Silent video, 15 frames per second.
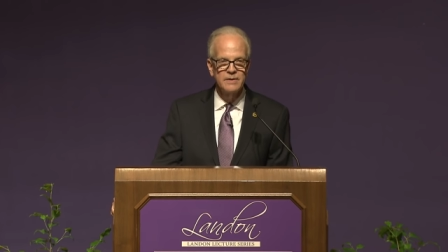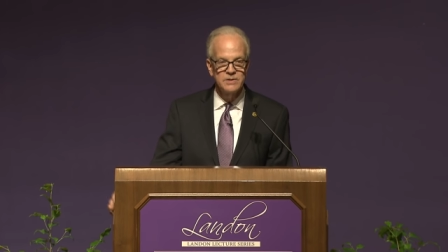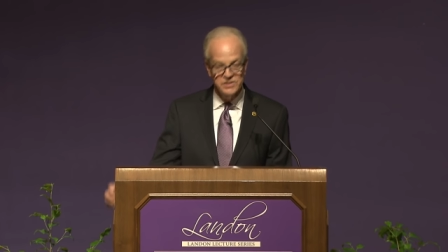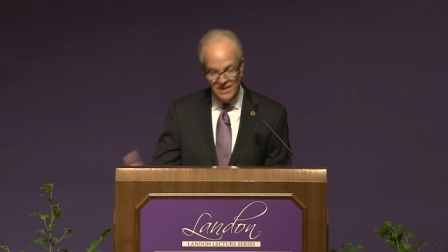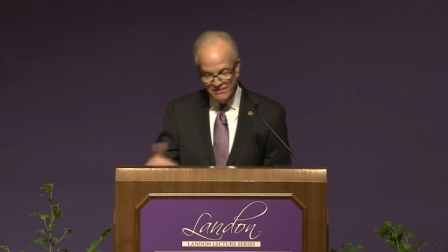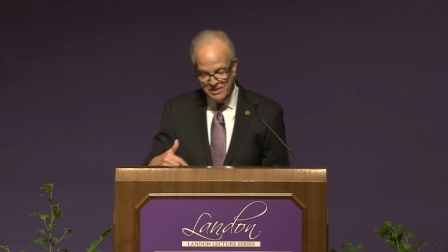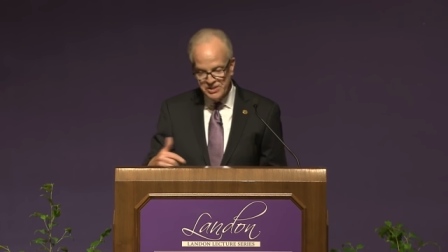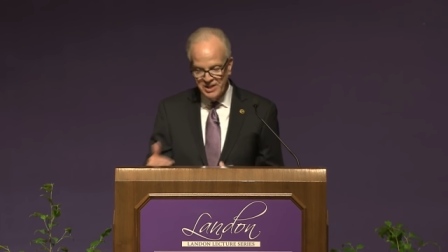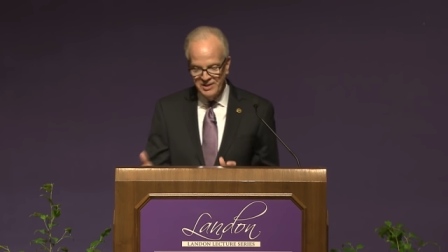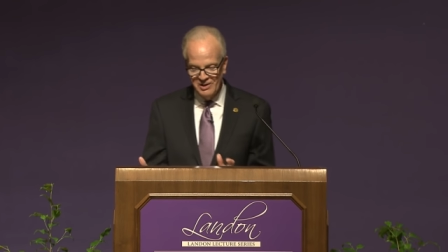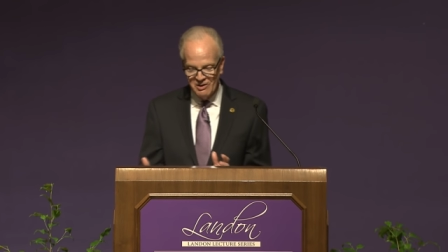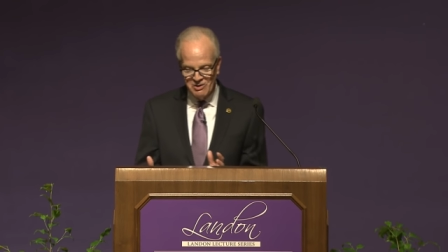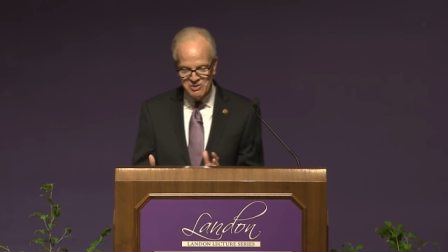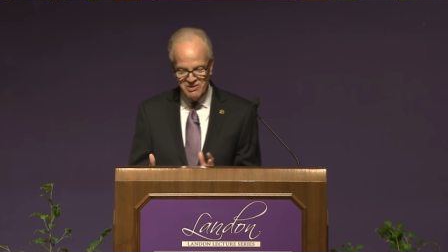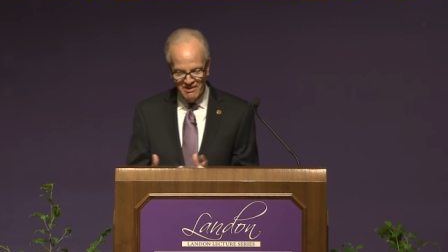17
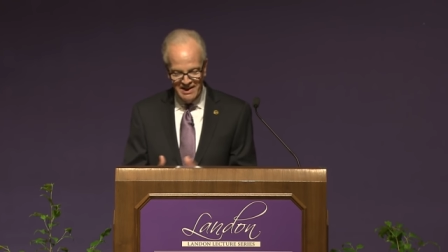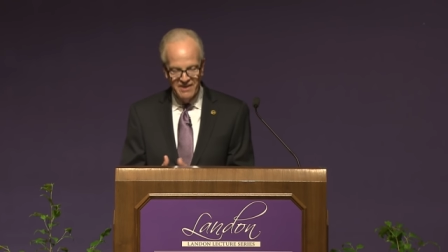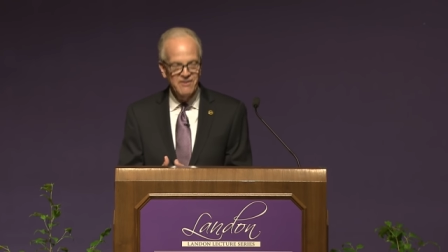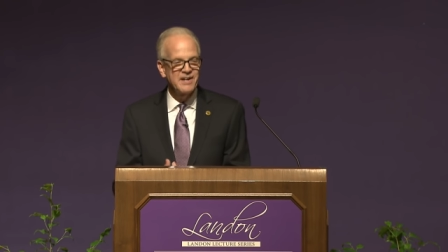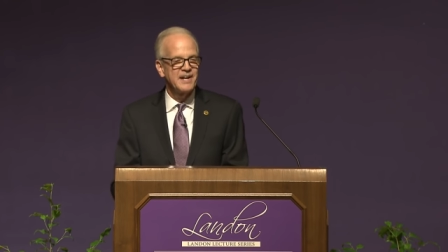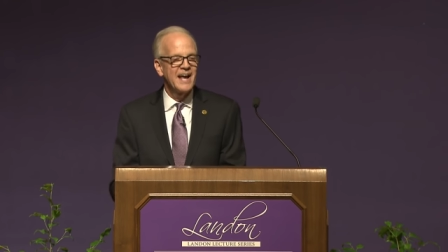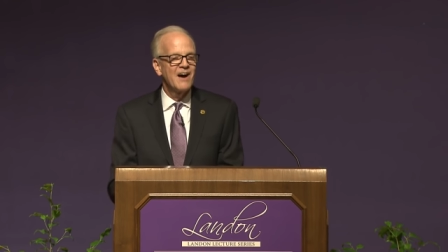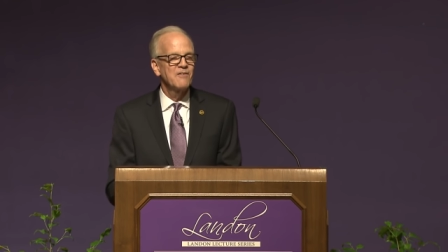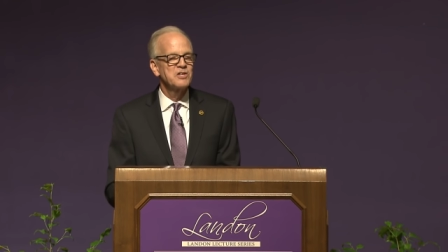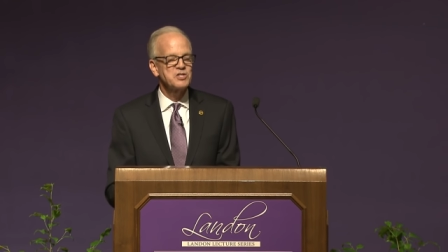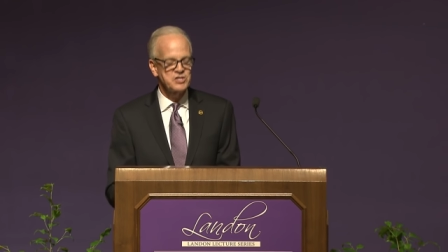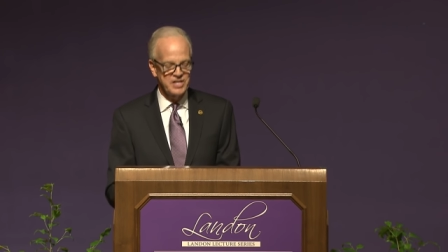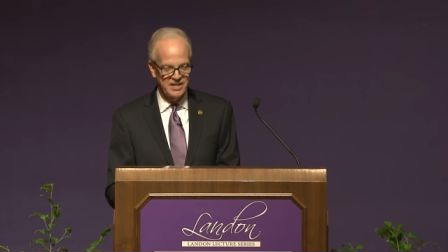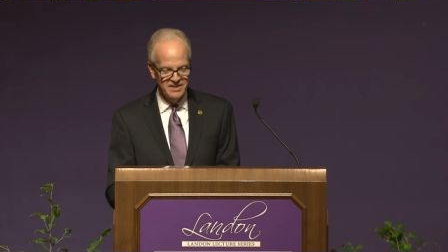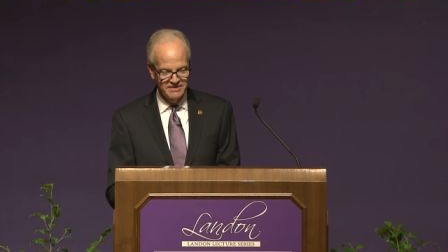years later, and now in the
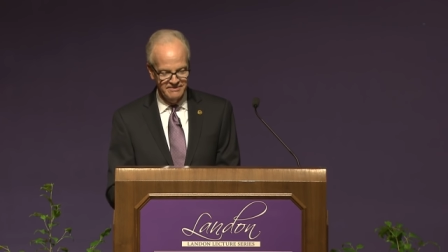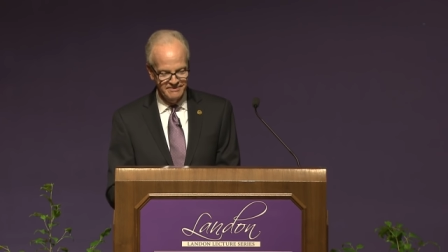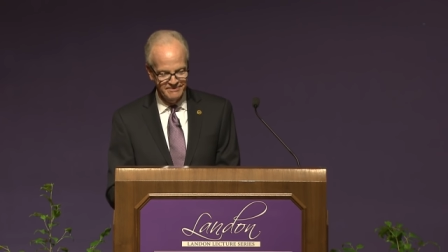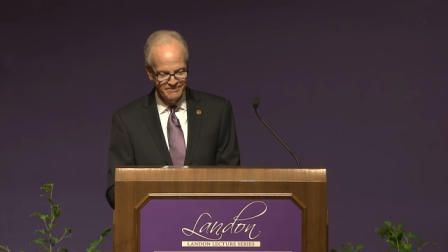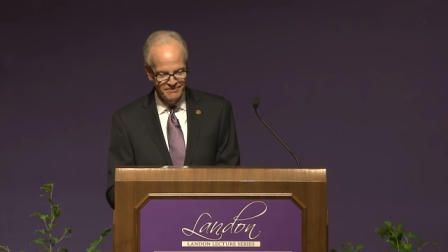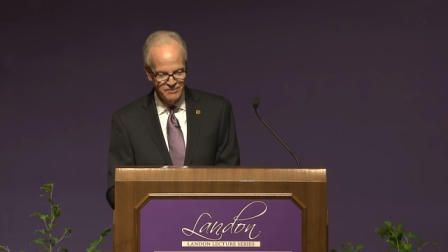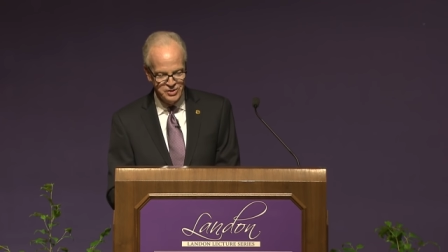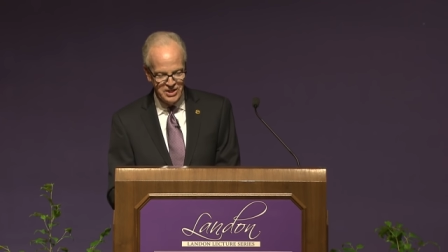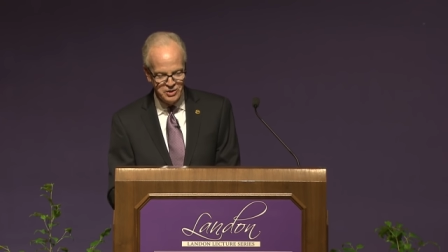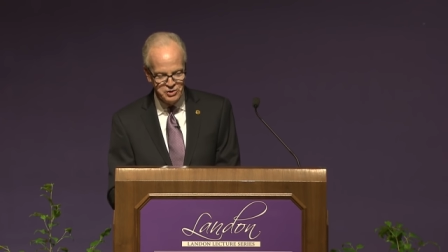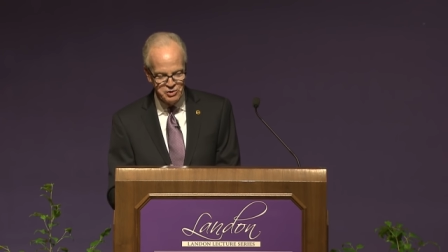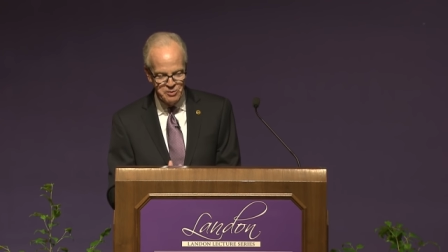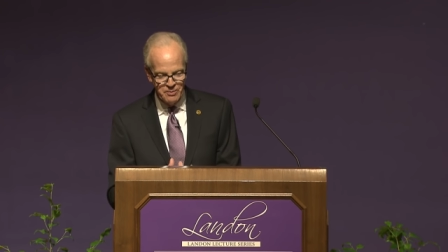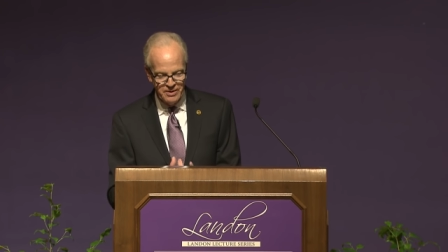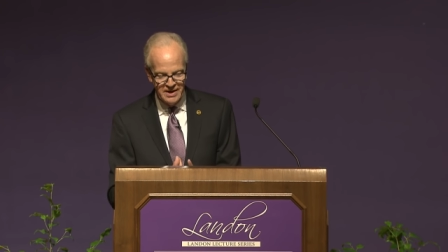Senate, Chuck
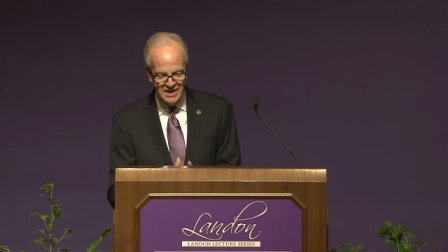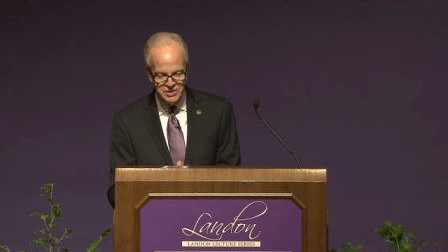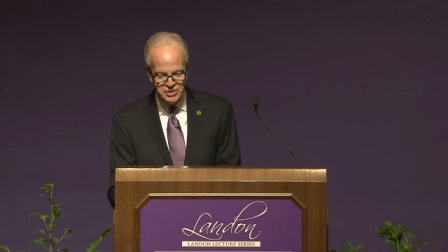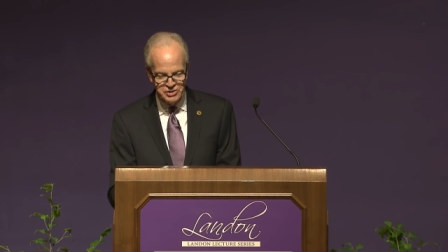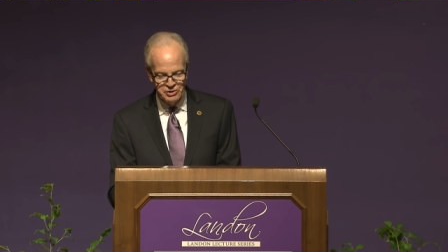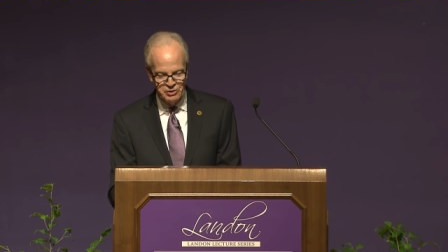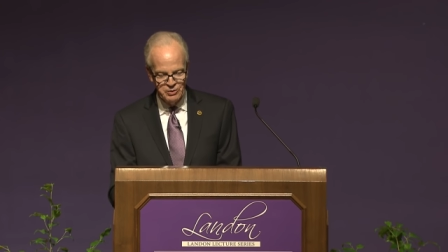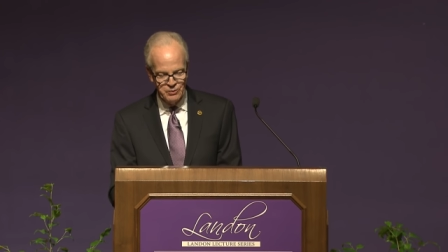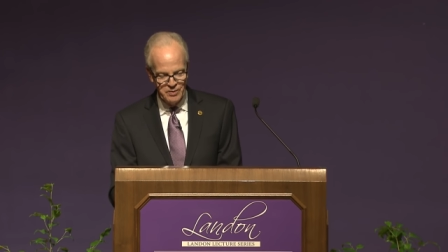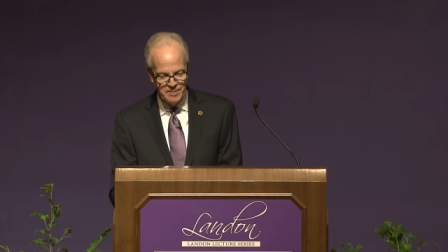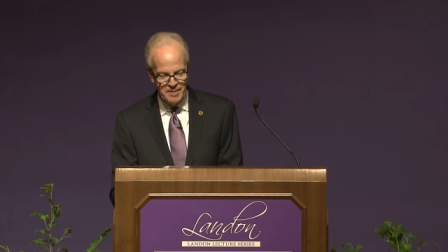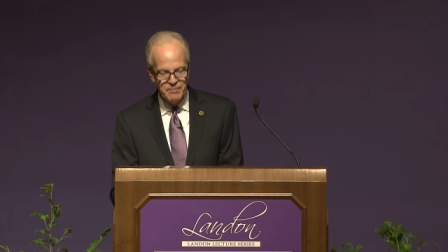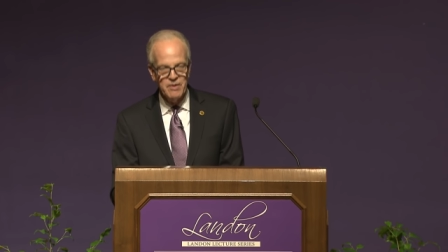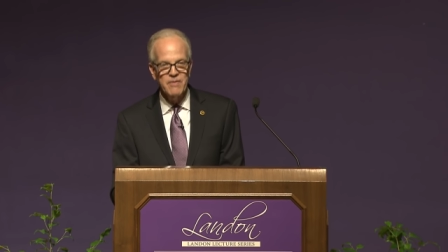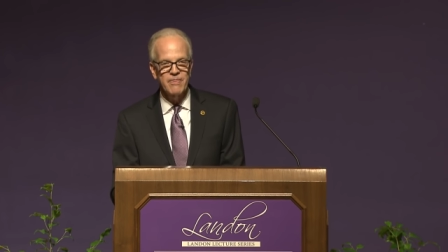Schumer and I still
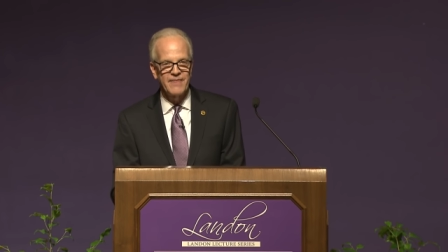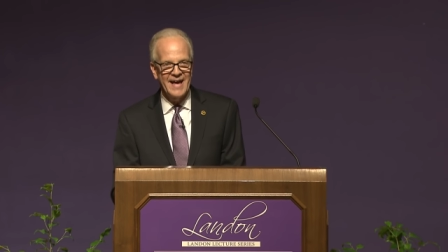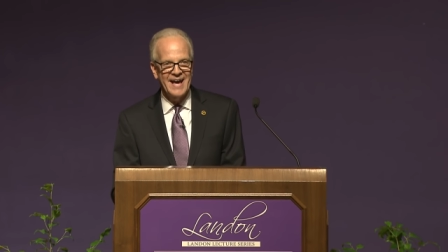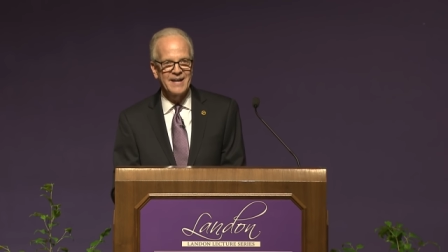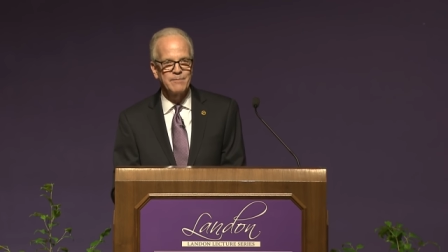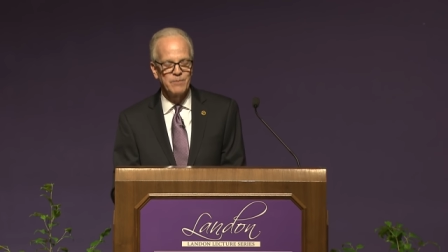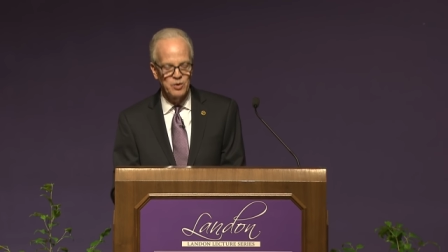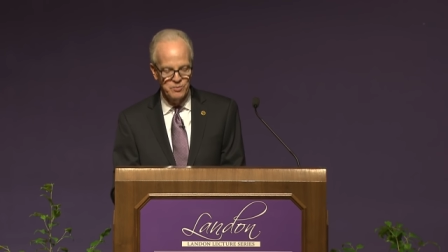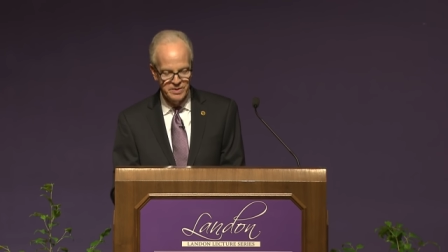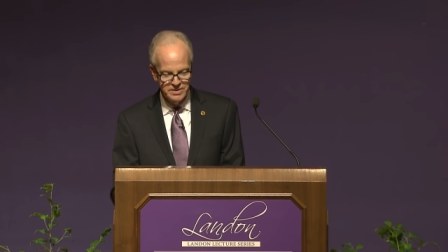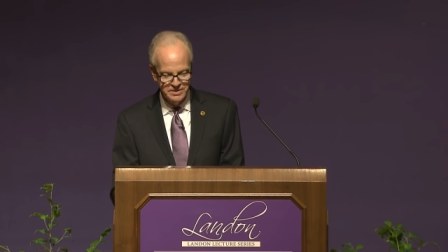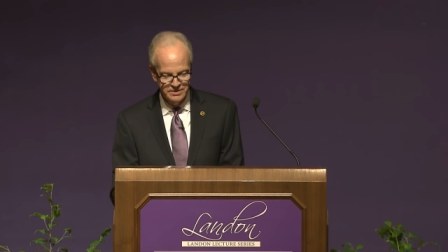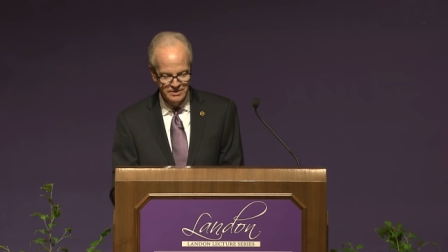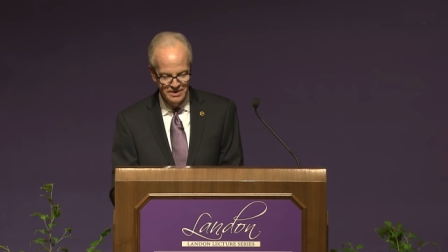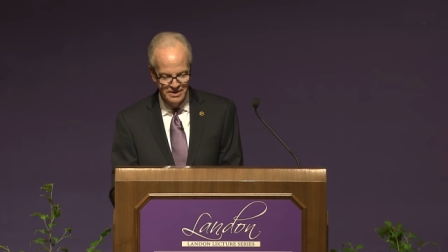remember that
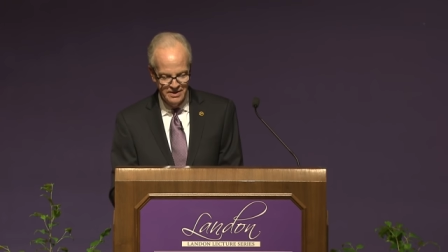moment,